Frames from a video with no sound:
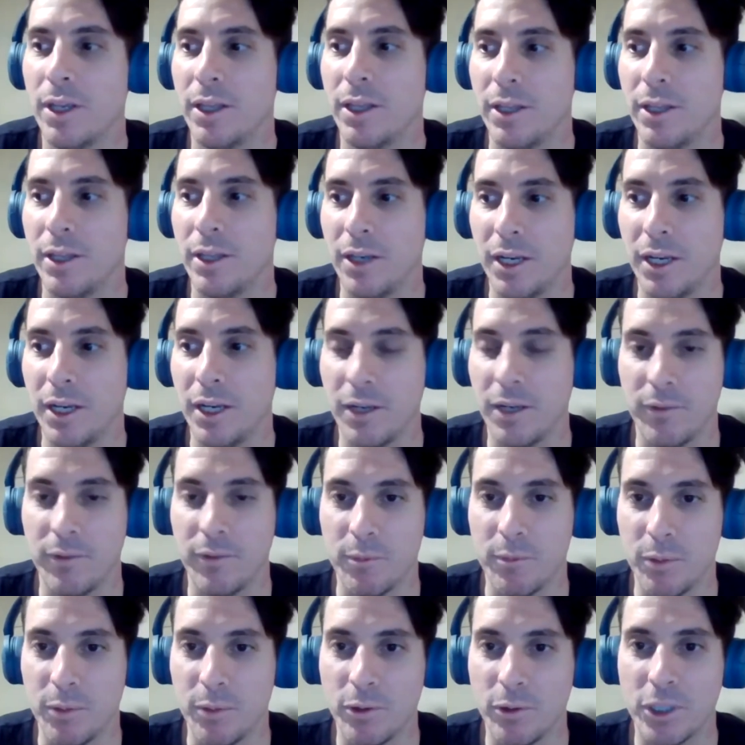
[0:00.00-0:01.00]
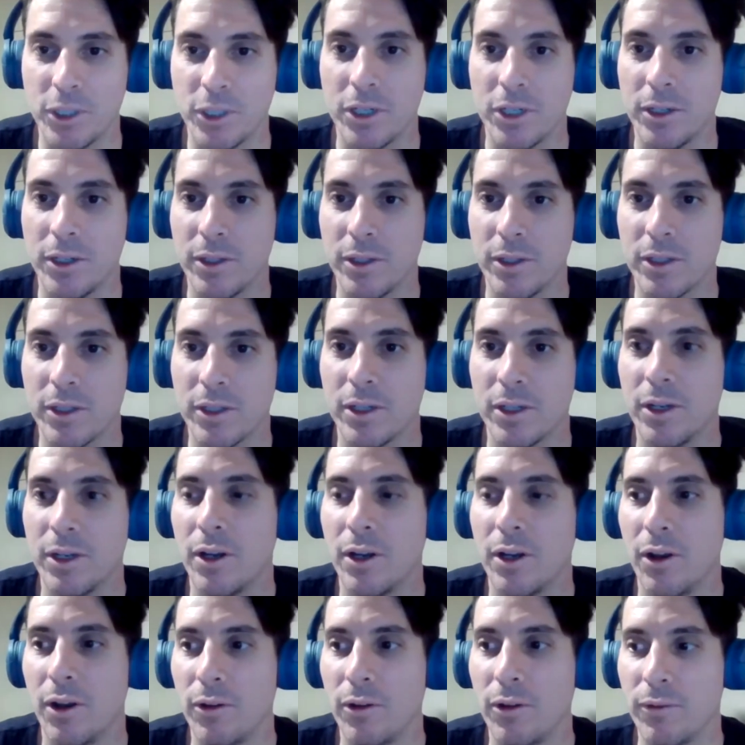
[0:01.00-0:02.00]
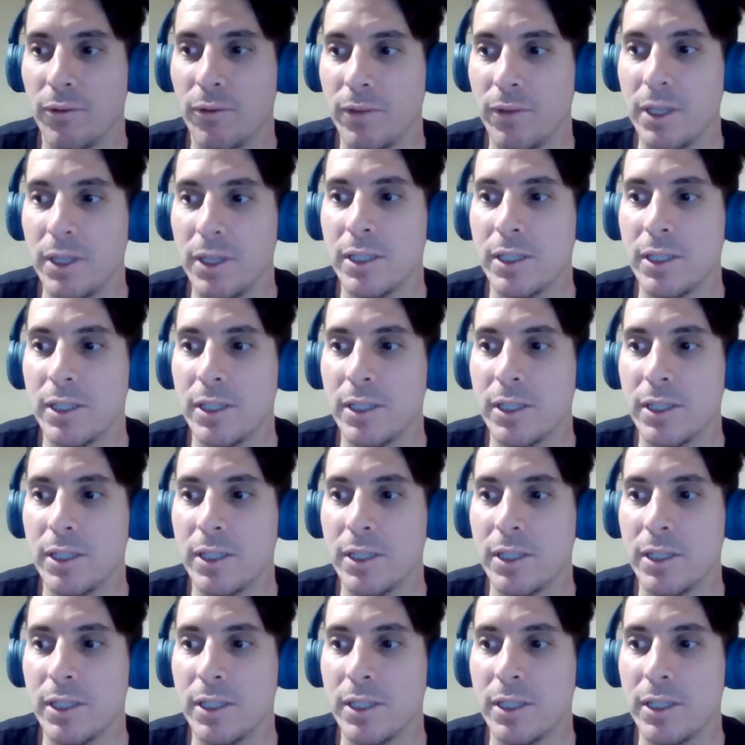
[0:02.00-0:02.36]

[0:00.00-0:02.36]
the negative emotions, all of these